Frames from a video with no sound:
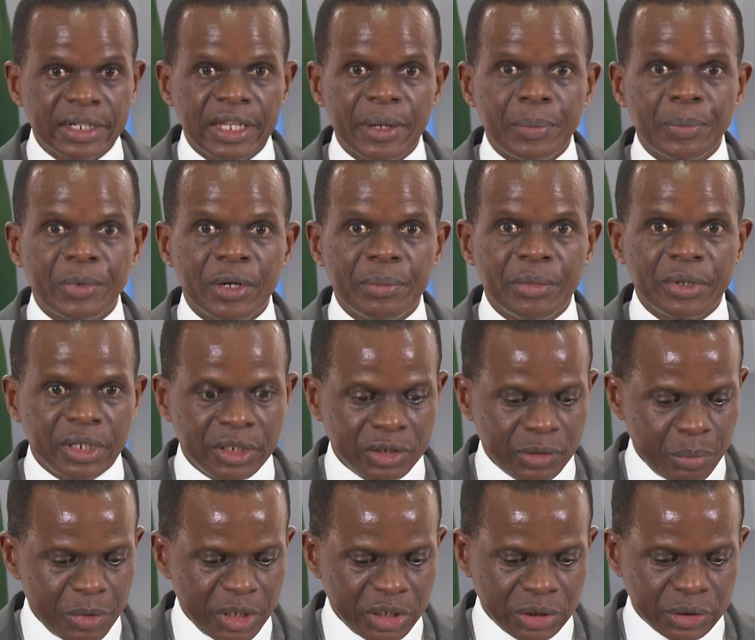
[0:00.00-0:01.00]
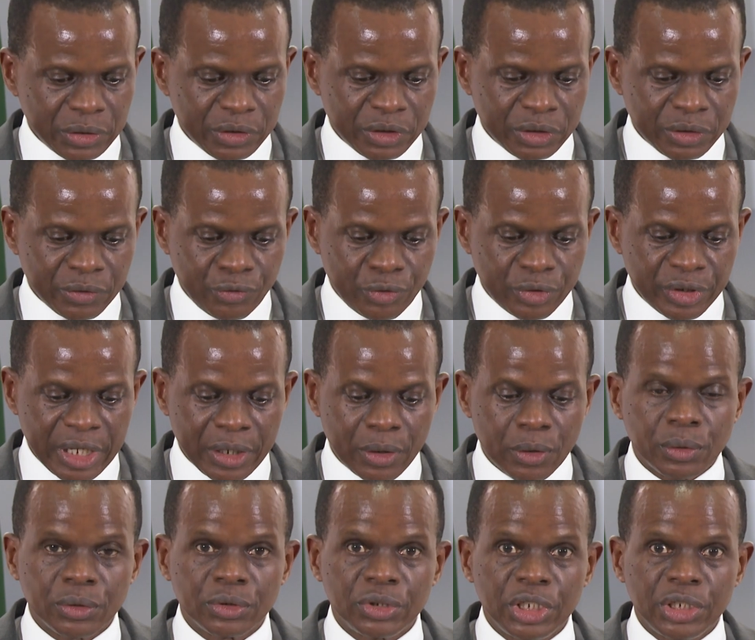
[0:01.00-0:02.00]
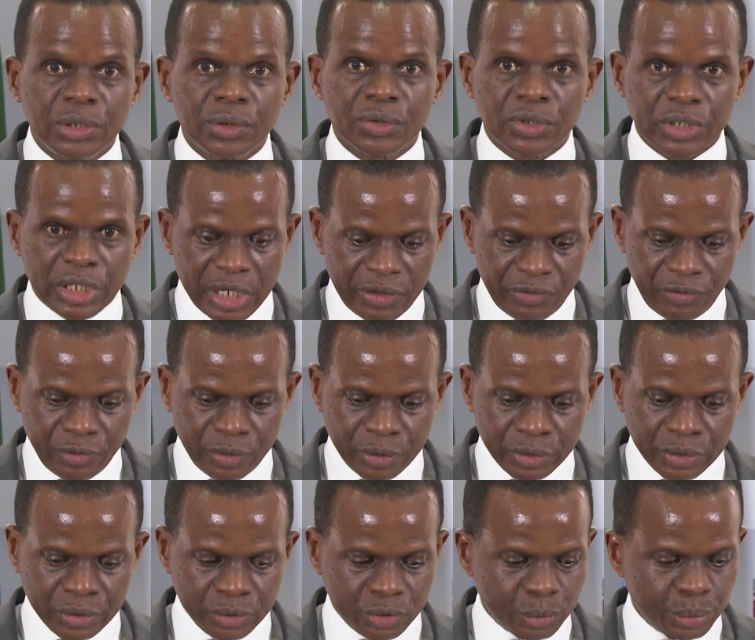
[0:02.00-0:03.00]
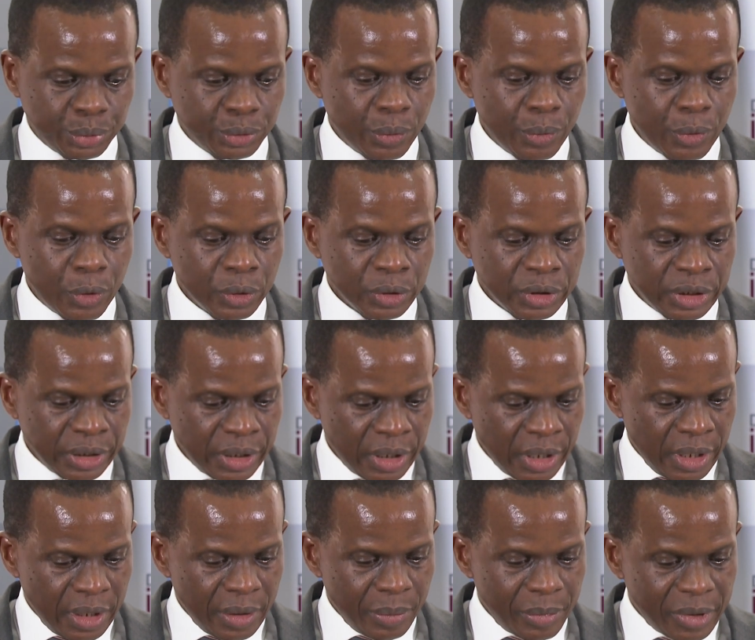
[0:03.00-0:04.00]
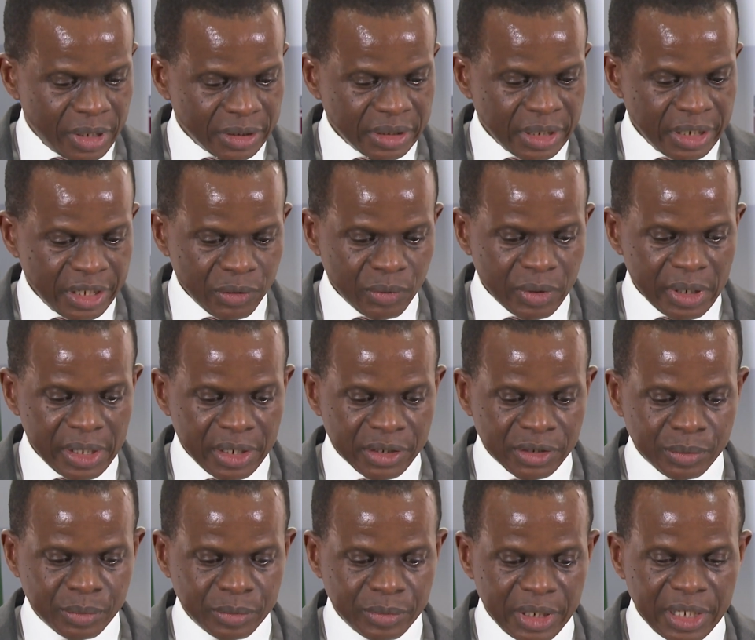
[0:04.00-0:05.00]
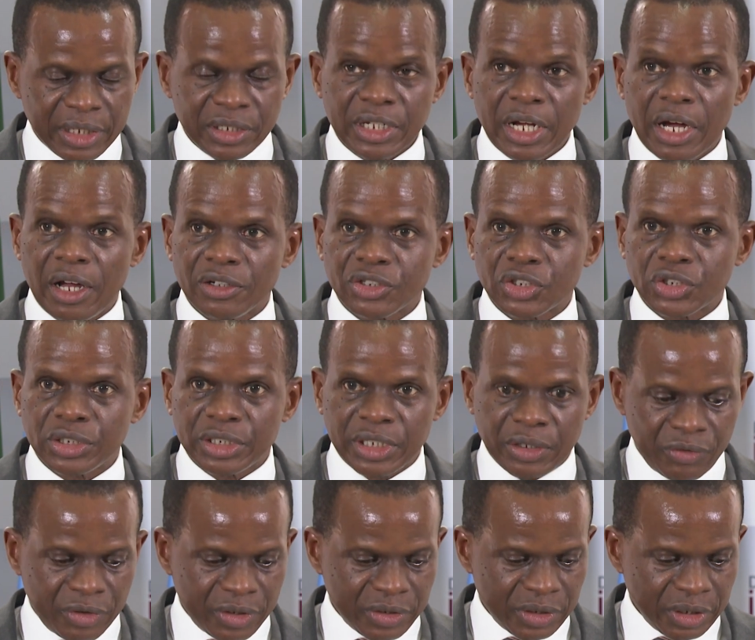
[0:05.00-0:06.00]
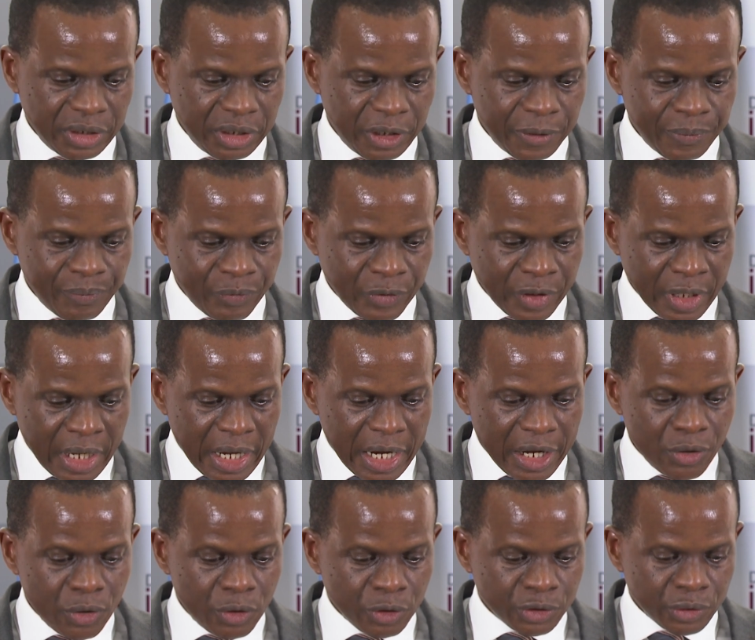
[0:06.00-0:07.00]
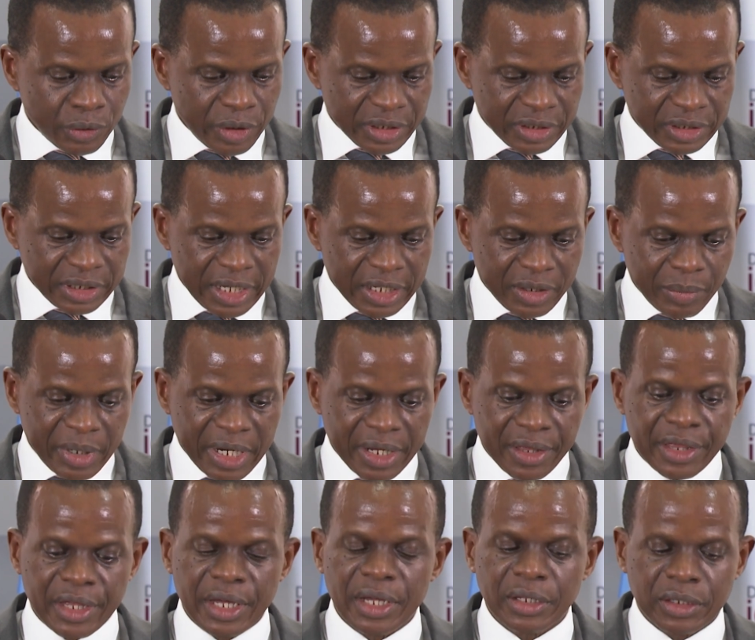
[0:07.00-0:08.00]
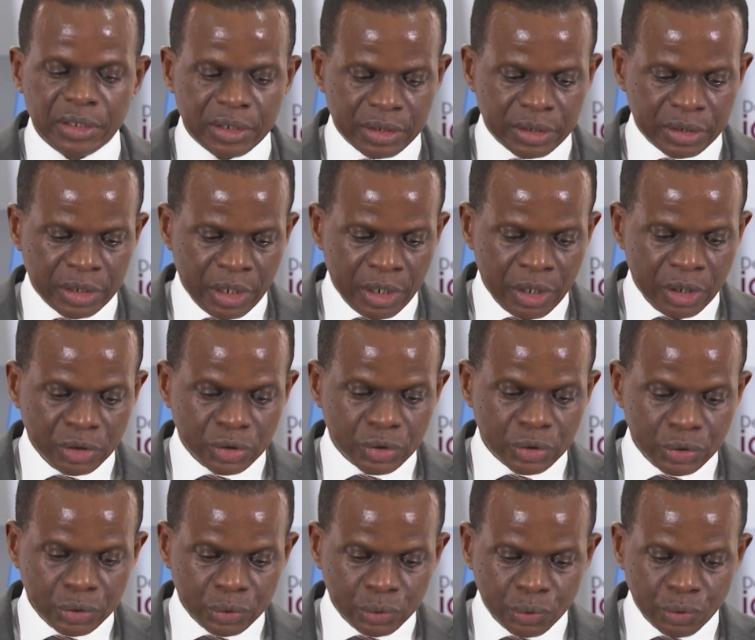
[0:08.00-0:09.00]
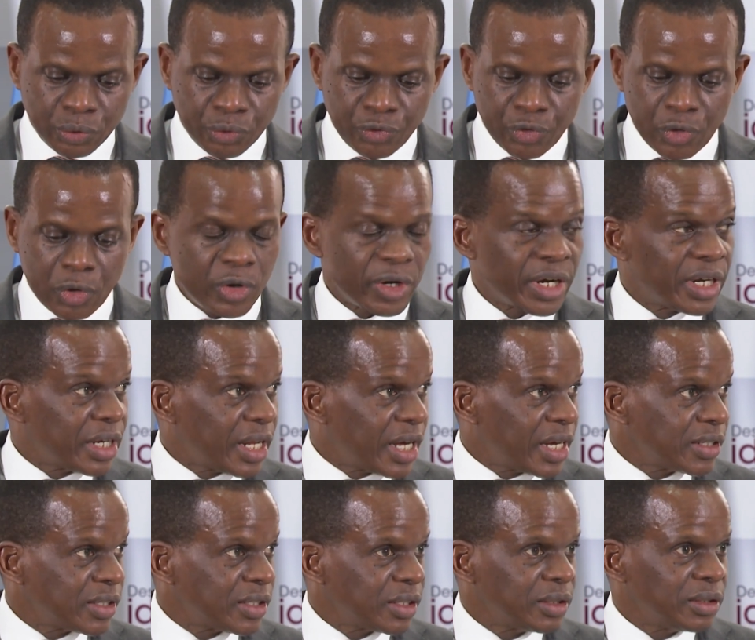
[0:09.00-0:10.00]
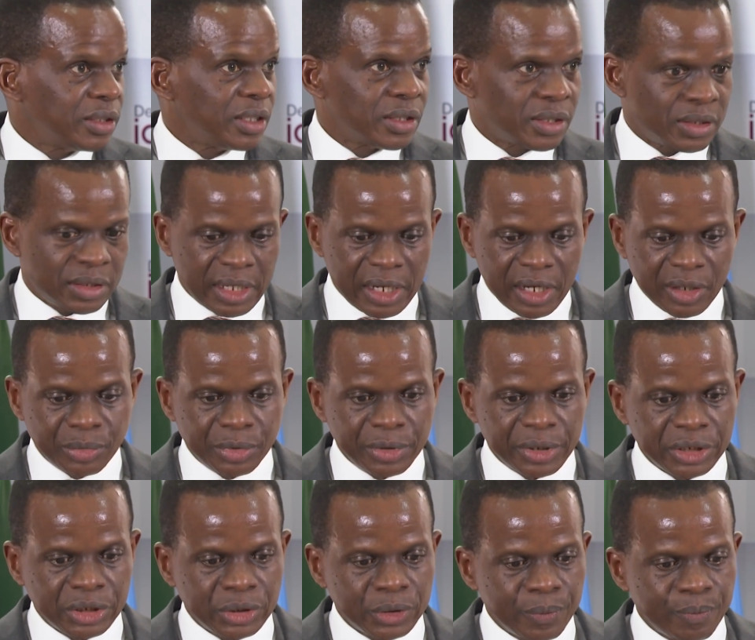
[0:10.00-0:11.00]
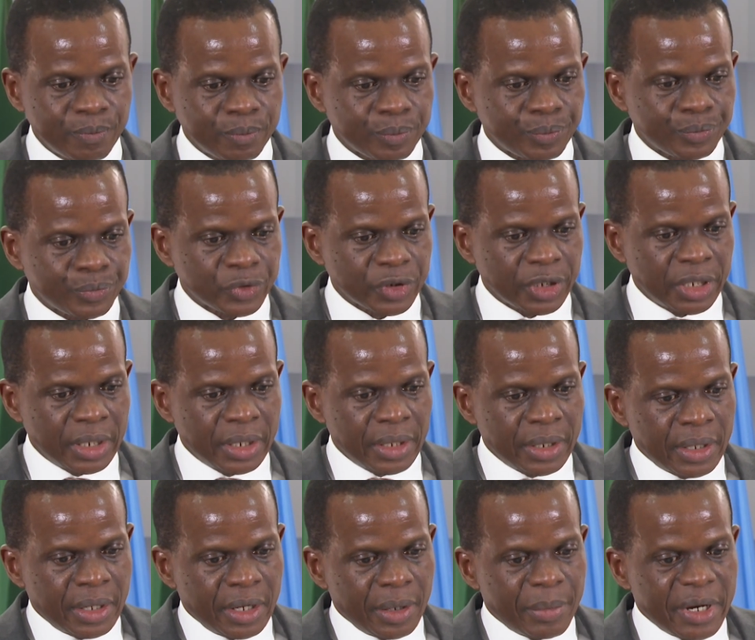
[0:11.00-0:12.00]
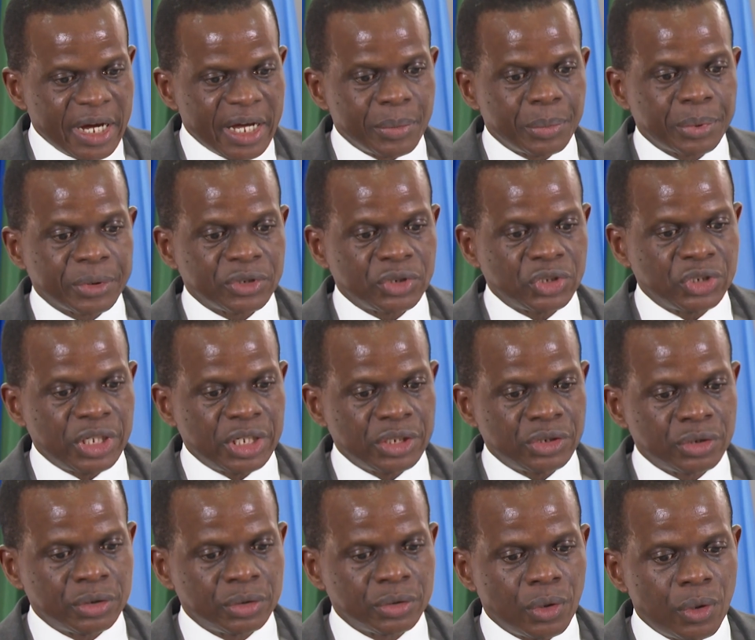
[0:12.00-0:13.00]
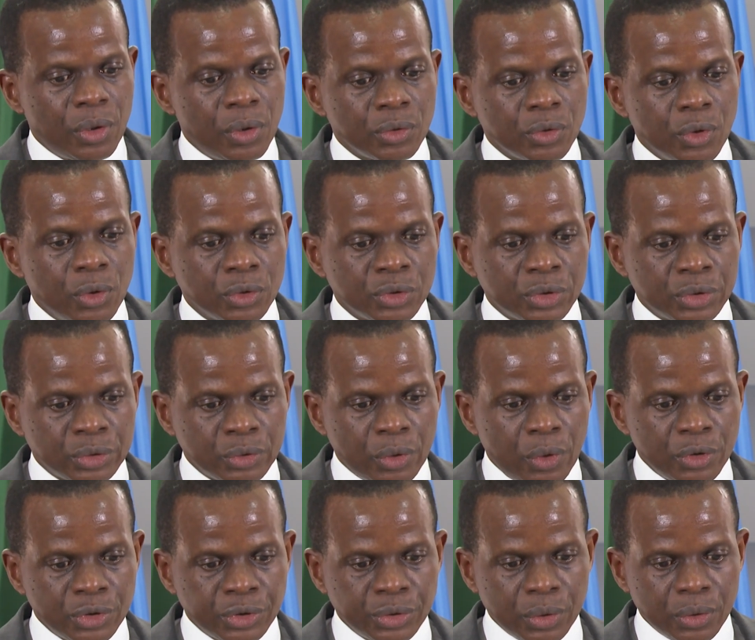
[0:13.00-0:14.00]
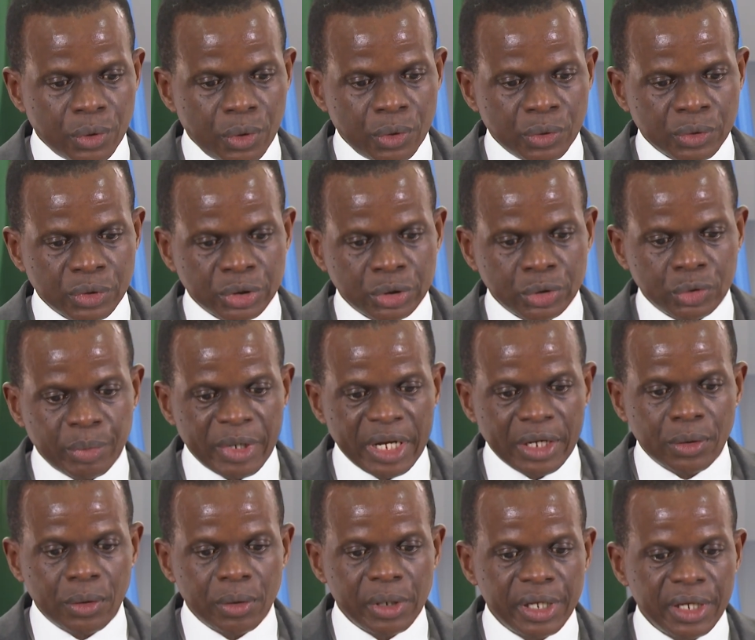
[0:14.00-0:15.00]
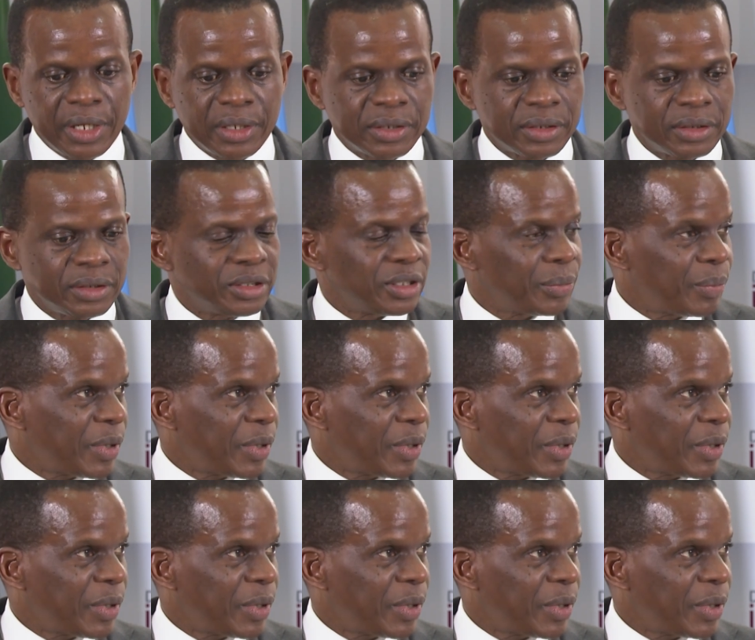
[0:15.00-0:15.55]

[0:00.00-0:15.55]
their permanent missions for their continuous efforts to promote multilingualism and cultural diversity. I also extend my thanks to you for organizing this celebration. My appreciation also goes to my colleagues in the